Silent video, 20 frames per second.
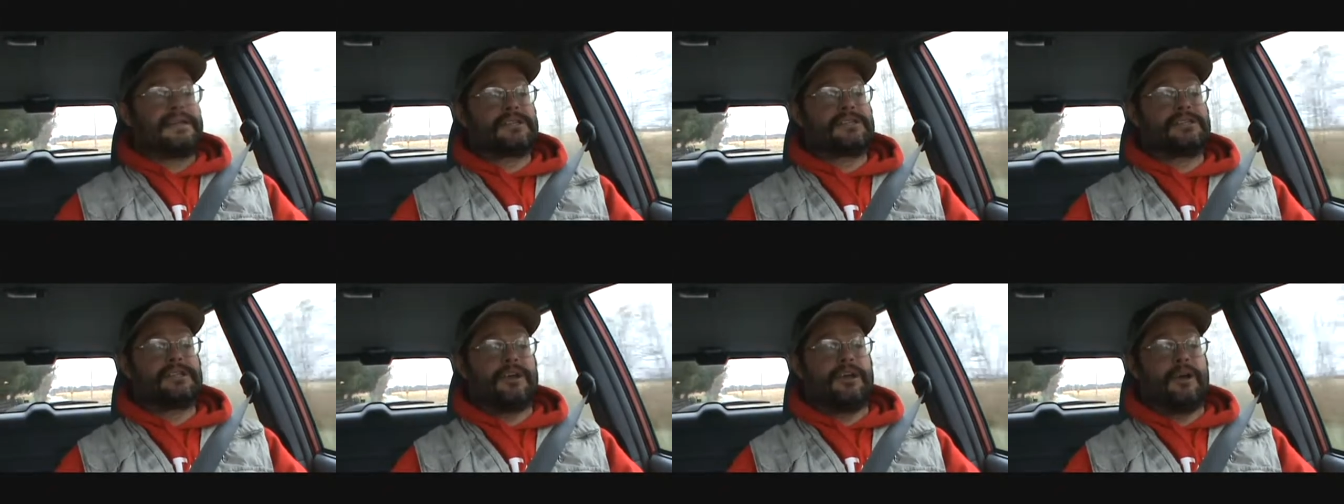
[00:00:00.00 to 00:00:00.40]

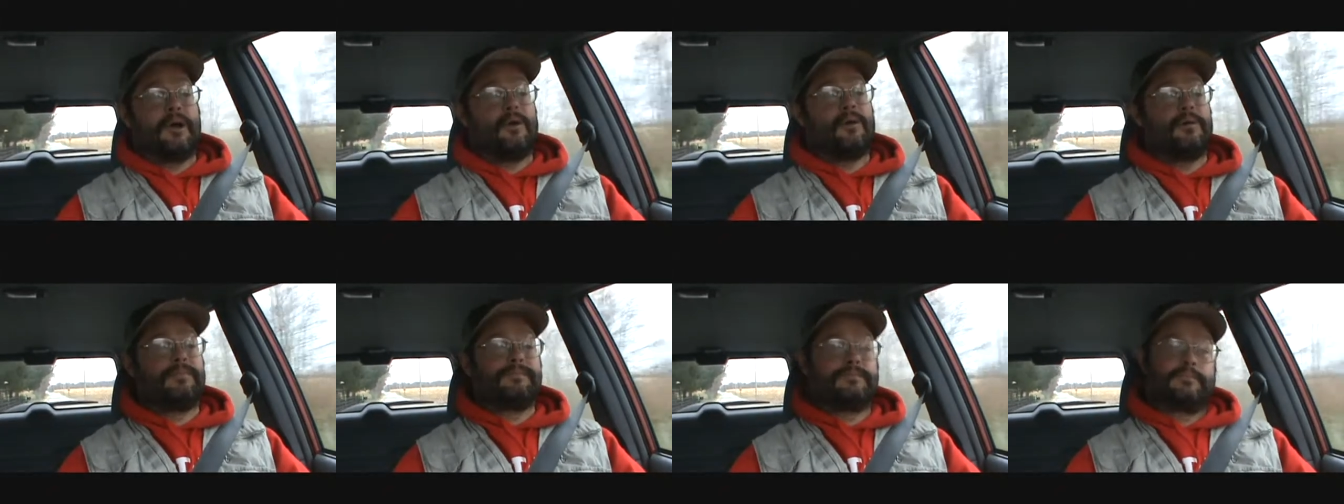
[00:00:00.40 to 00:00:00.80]

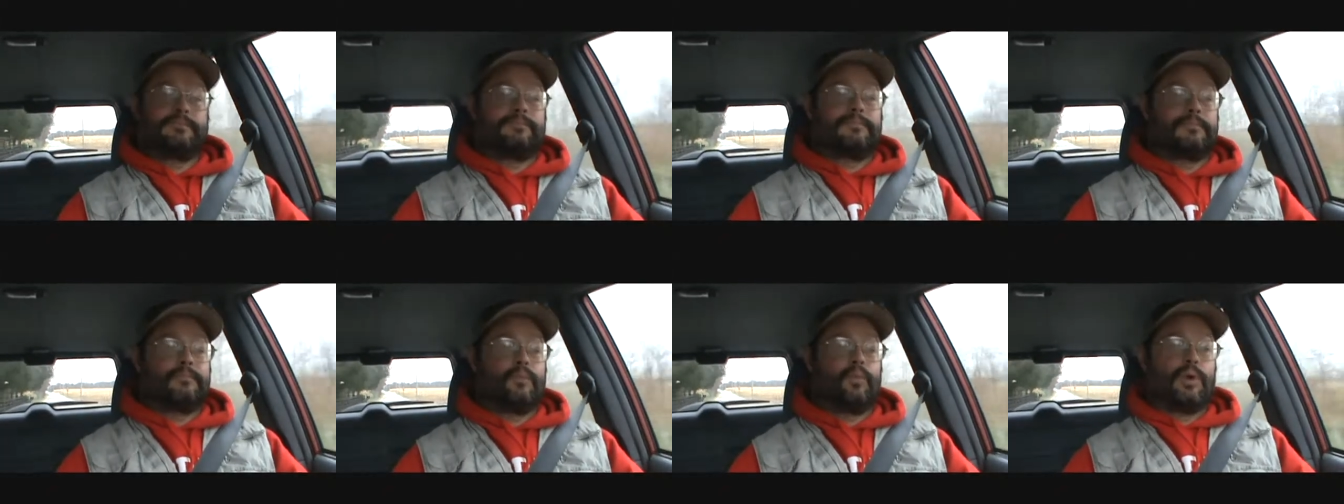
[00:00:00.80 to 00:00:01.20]
So
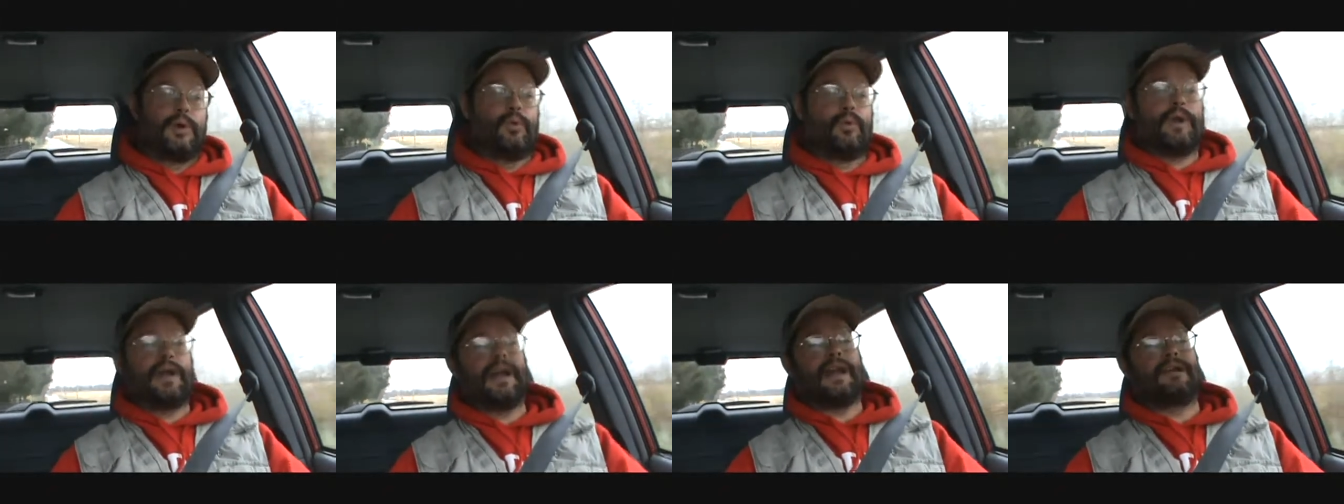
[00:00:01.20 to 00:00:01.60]
we
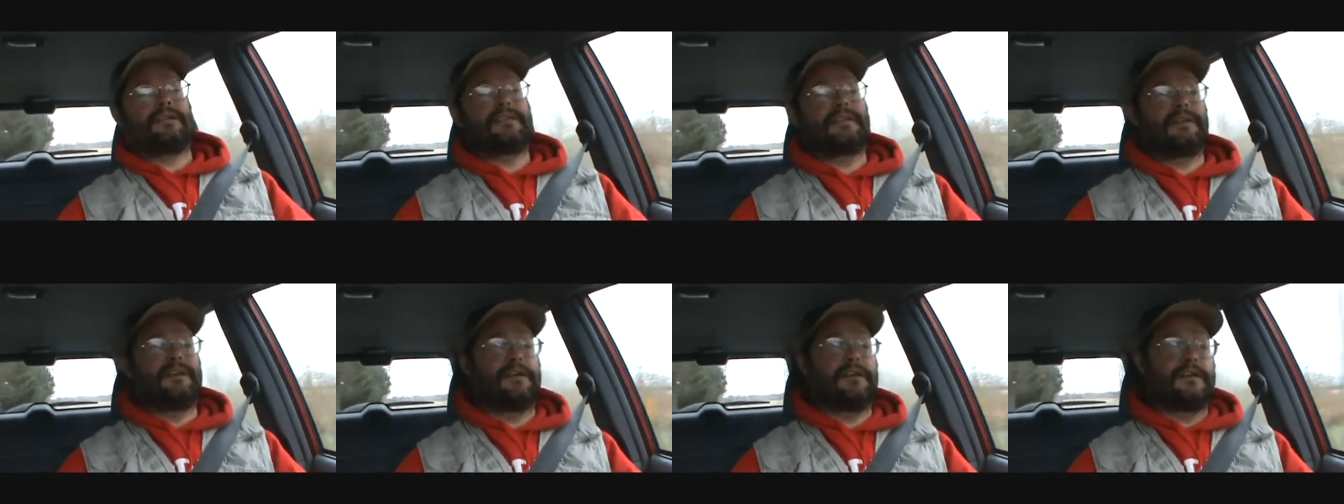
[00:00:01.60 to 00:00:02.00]
went
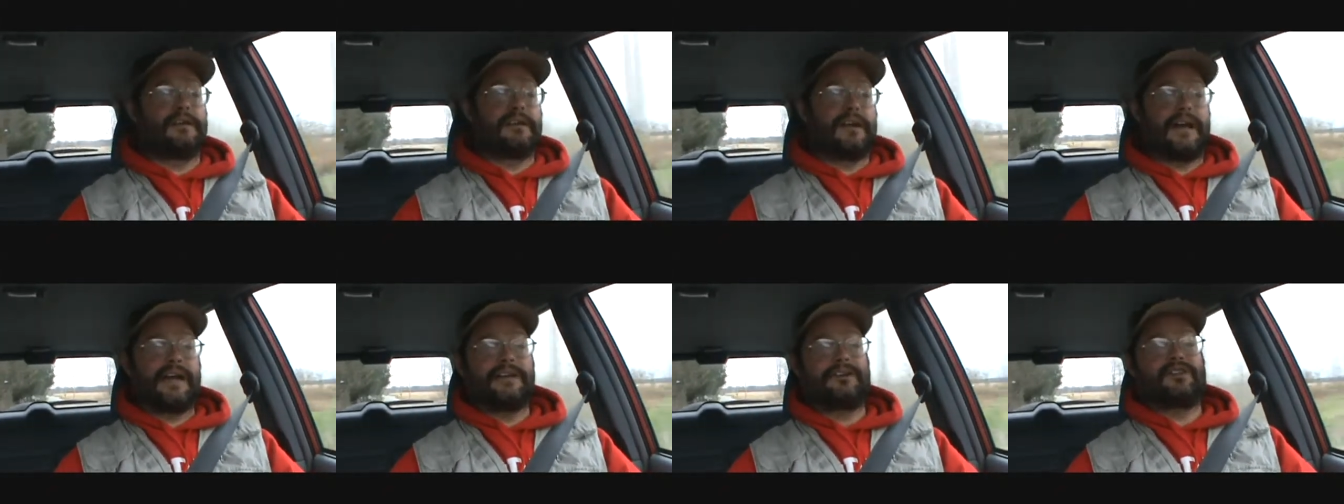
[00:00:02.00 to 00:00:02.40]
out there
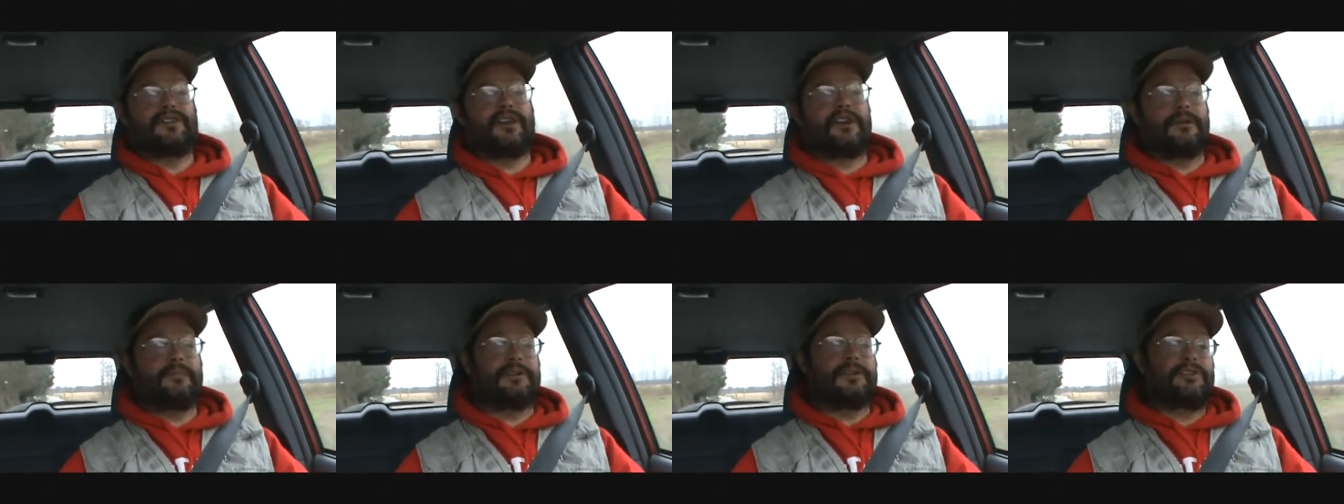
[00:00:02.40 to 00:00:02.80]
and I
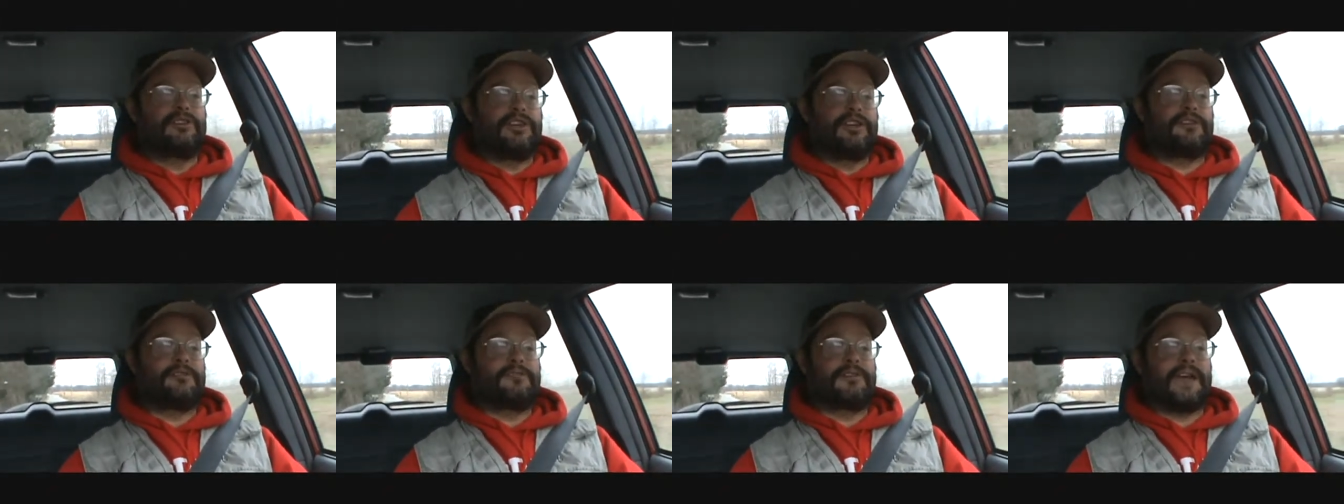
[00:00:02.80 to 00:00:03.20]
showed them the
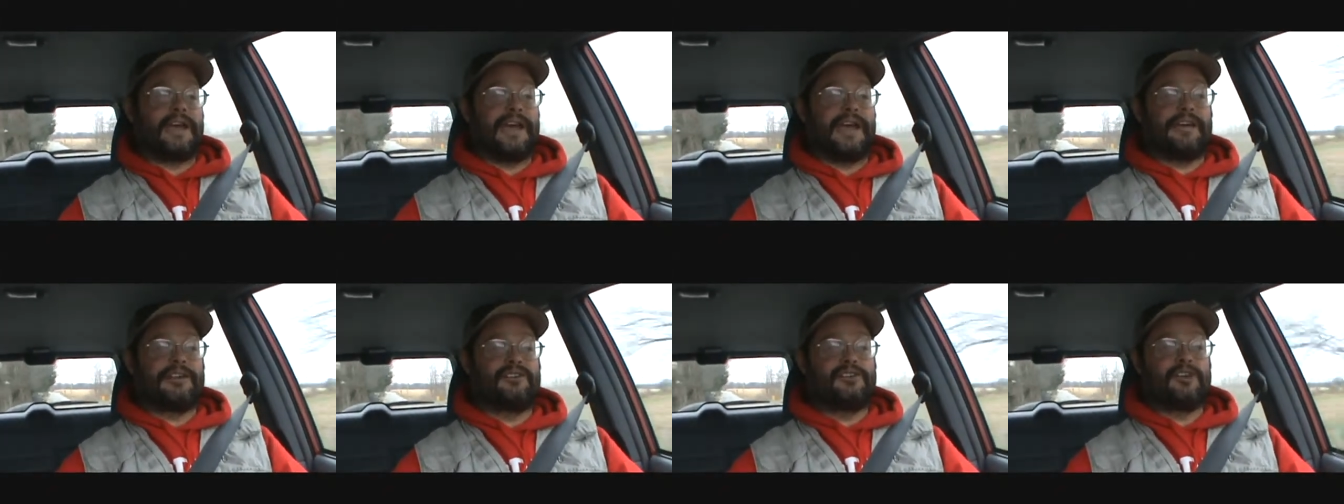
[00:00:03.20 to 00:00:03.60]

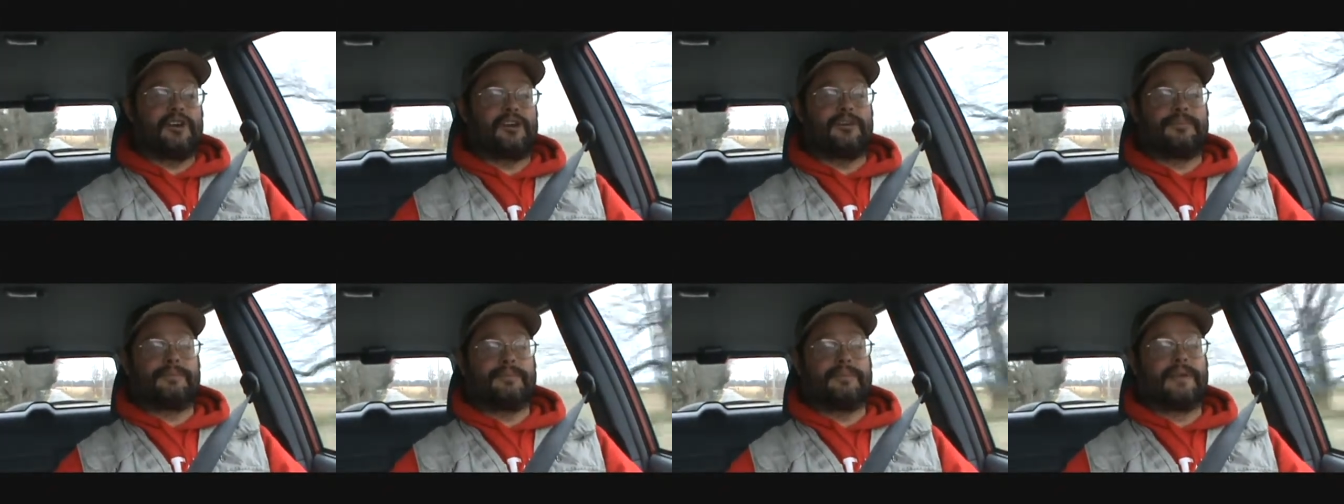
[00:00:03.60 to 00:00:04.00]
geocache,
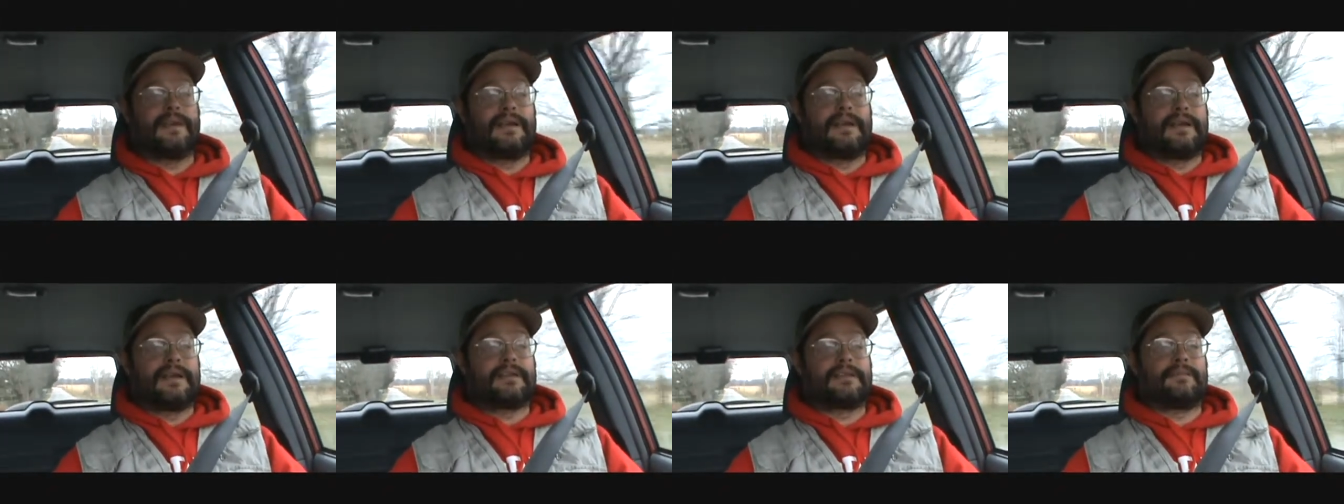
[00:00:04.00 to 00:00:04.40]
showed
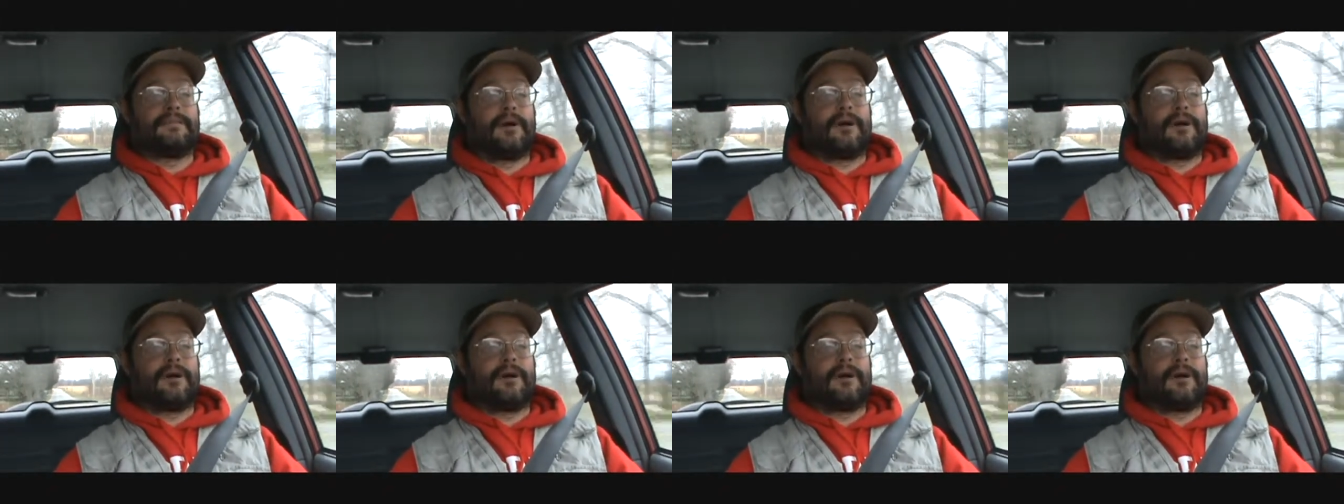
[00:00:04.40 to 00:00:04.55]
them the